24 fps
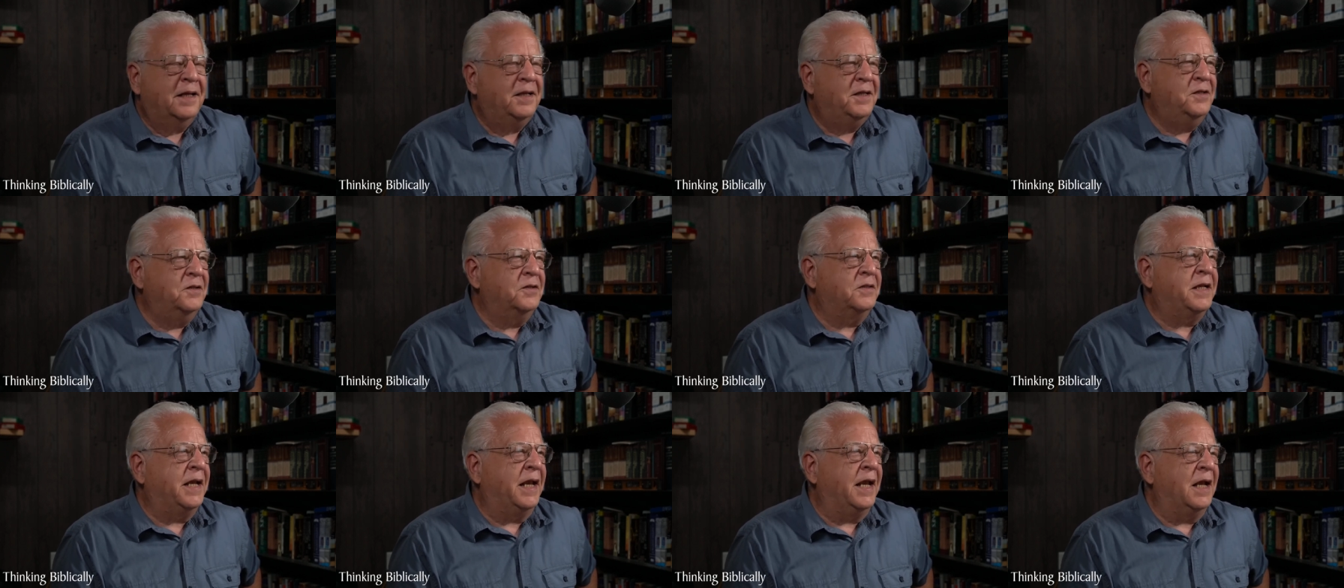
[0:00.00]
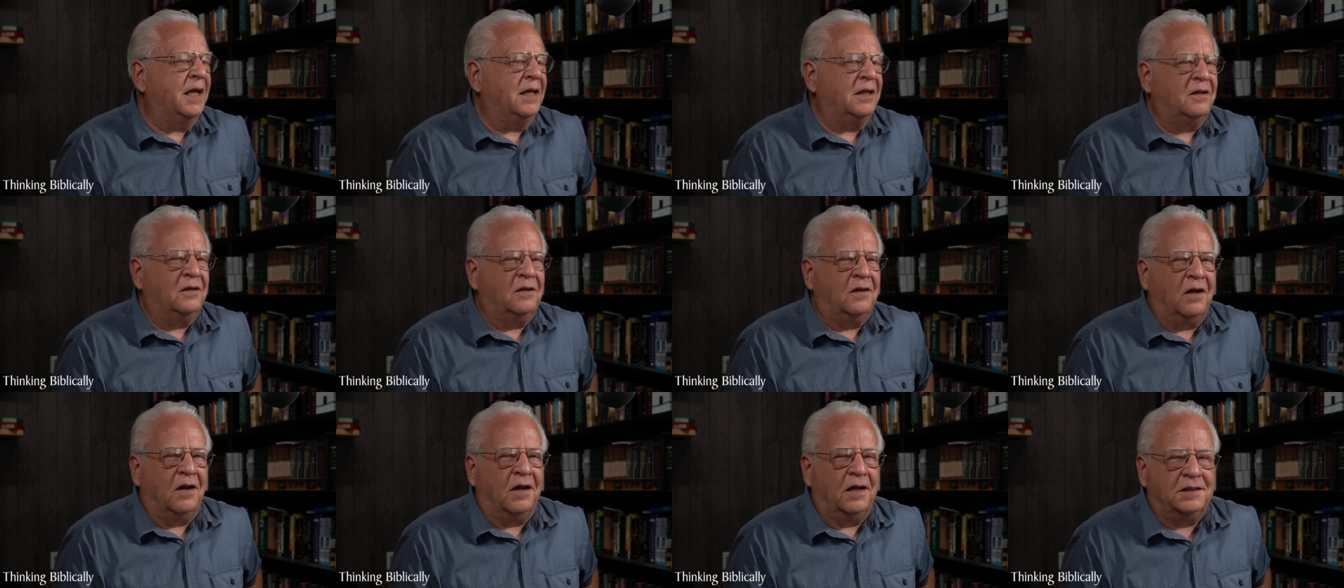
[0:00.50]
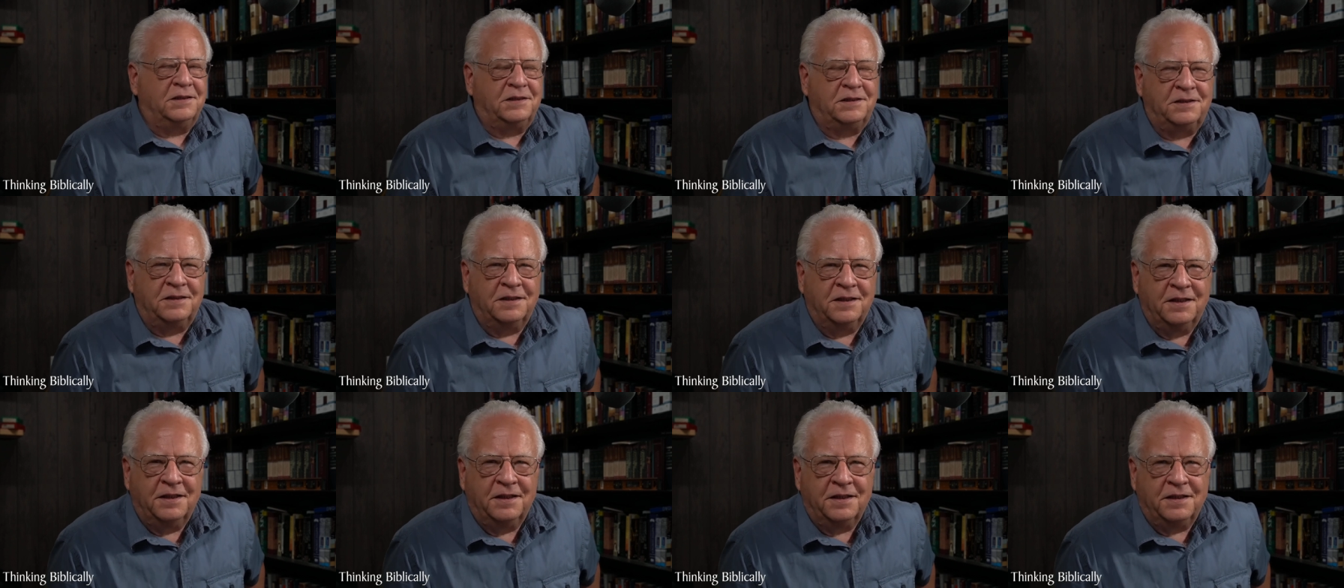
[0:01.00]
You can't launch,
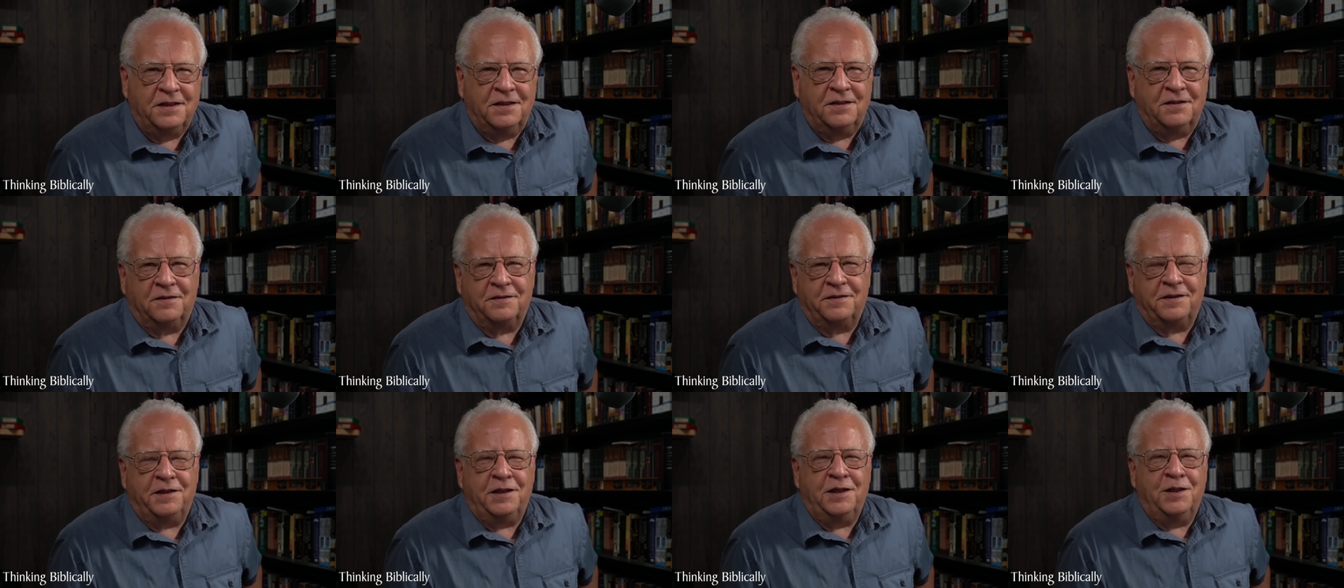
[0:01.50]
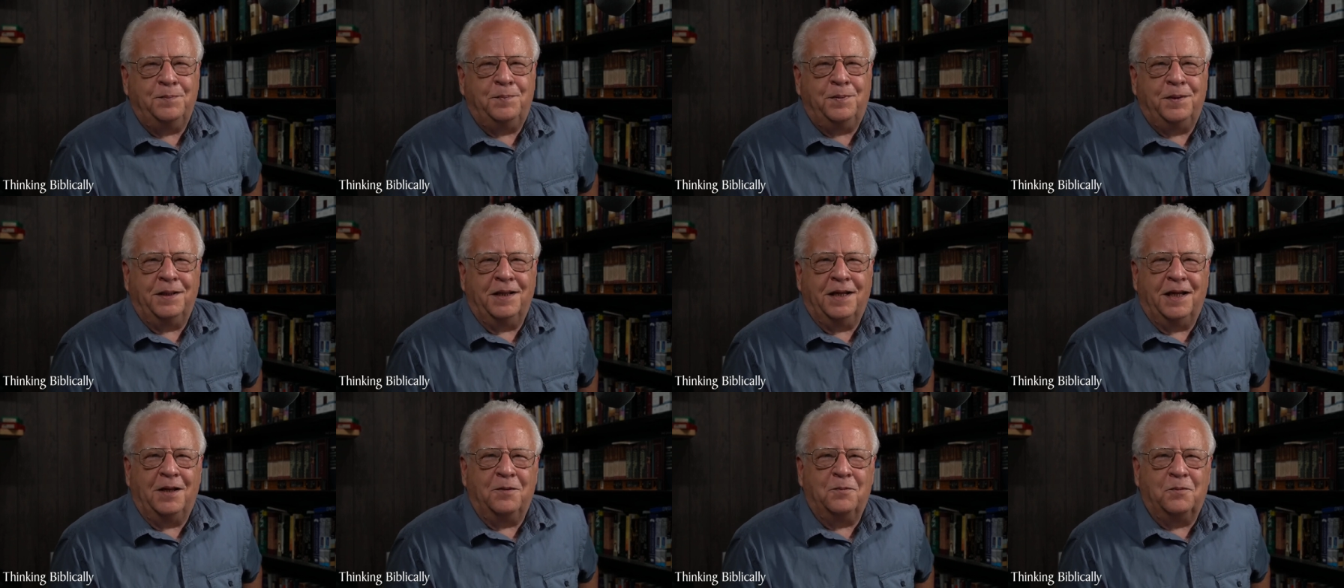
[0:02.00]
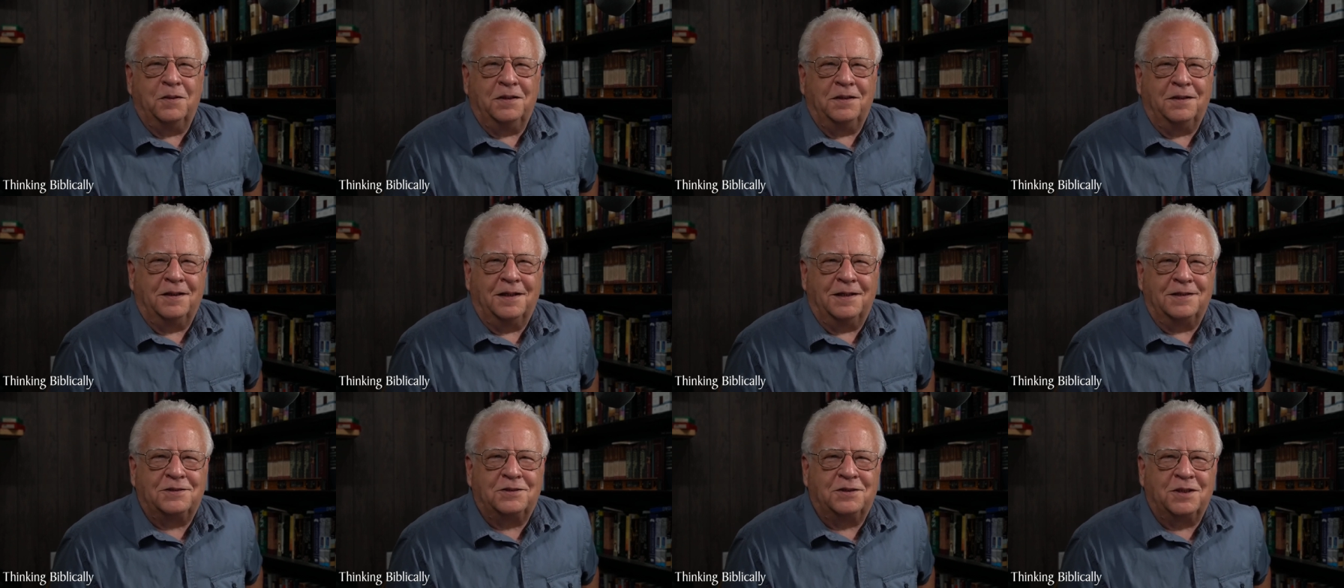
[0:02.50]
you know, the EPA wouldn't
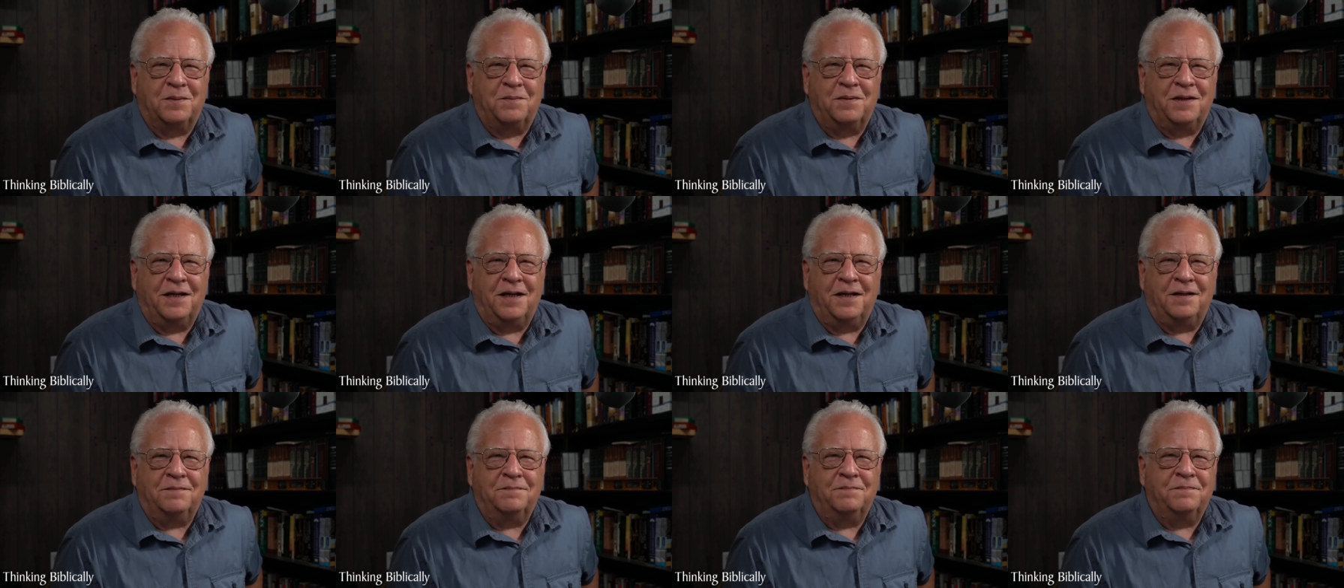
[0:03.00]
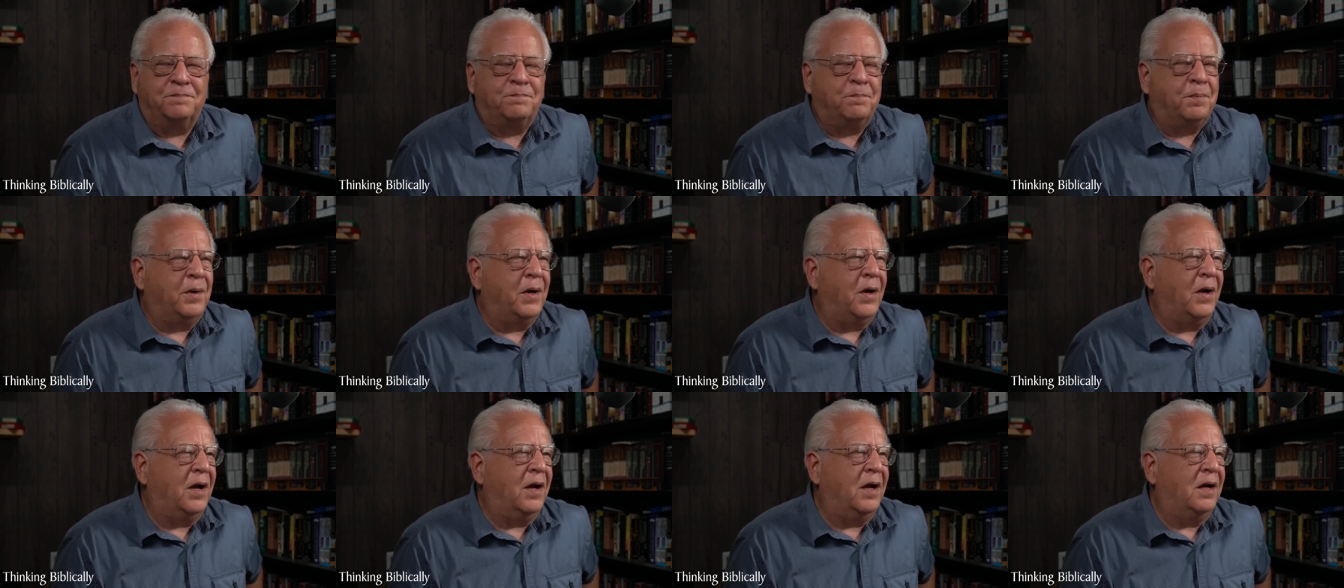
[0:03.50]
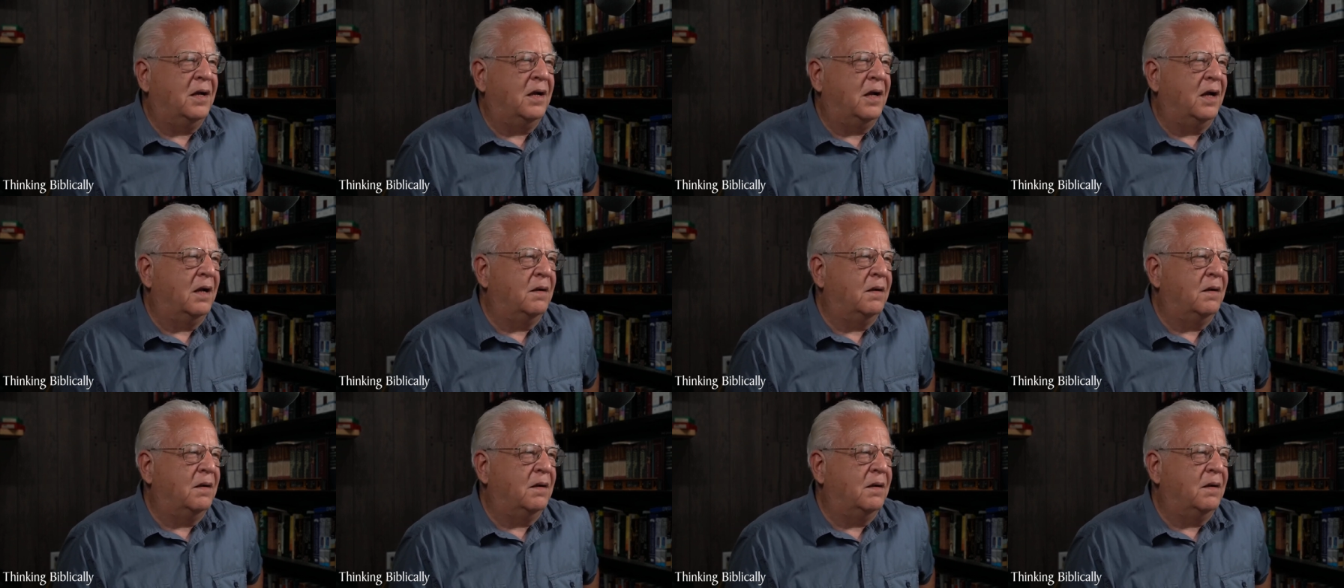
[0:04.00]
let somebody paw,